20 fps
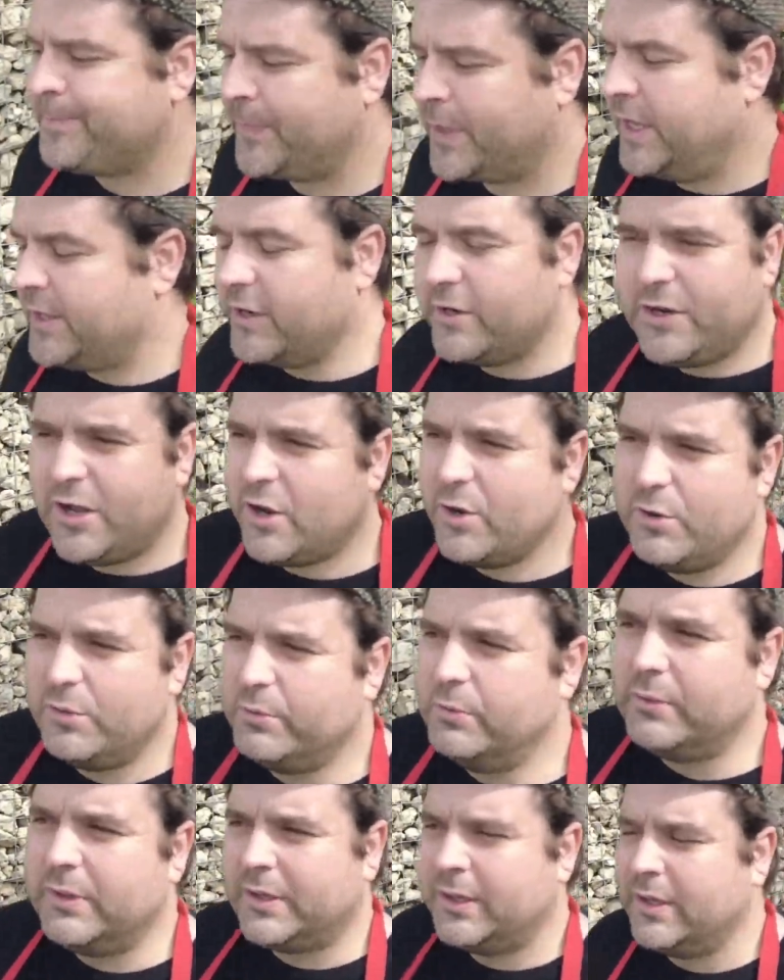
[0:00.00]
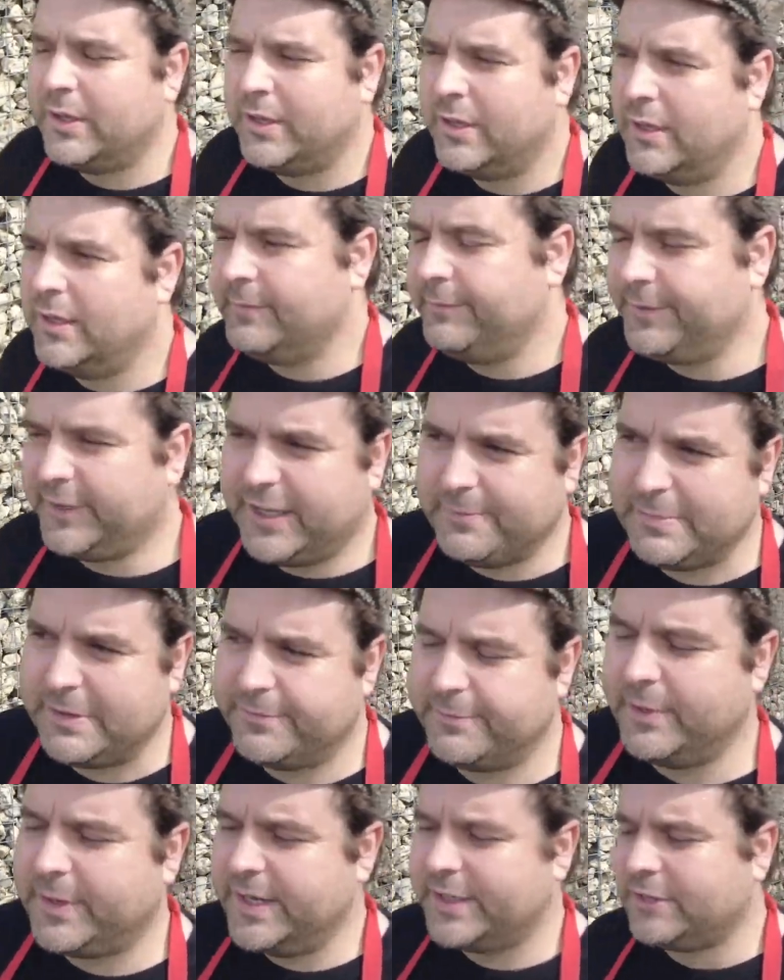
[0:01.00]
I don't know, and forgive me
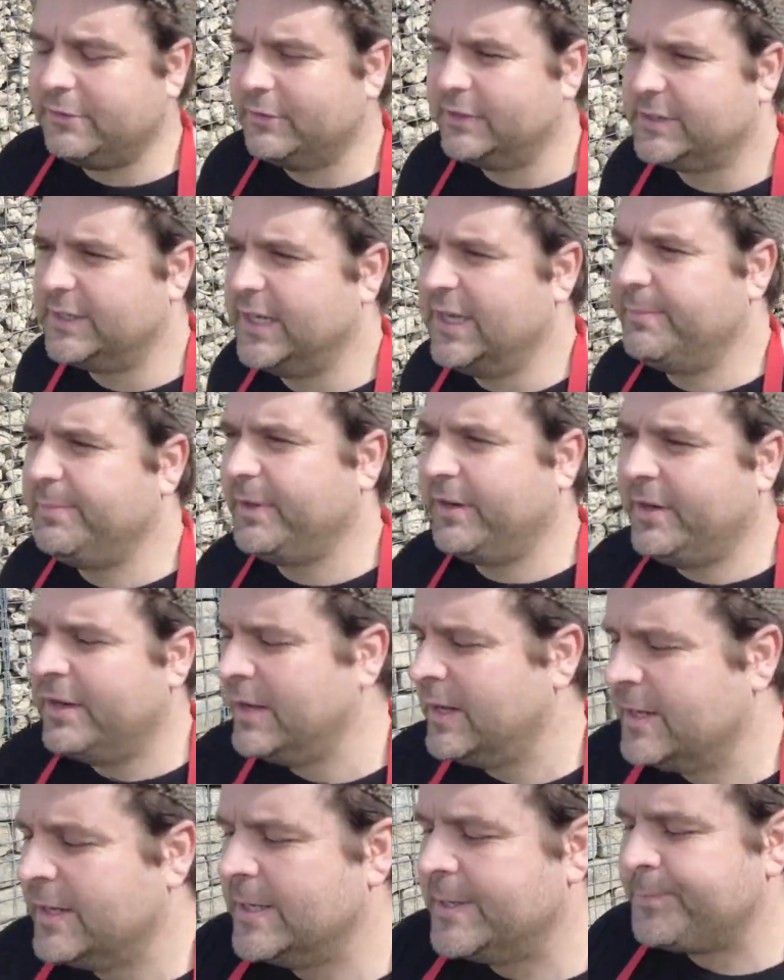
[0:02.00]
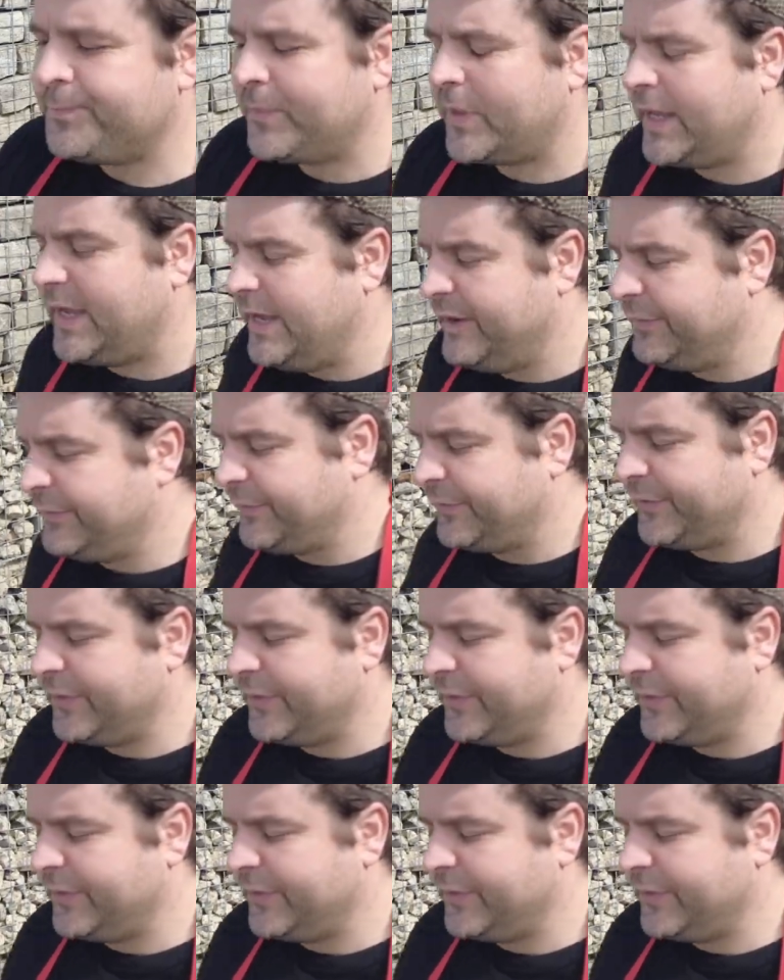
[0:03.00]
for my ignorance here, but if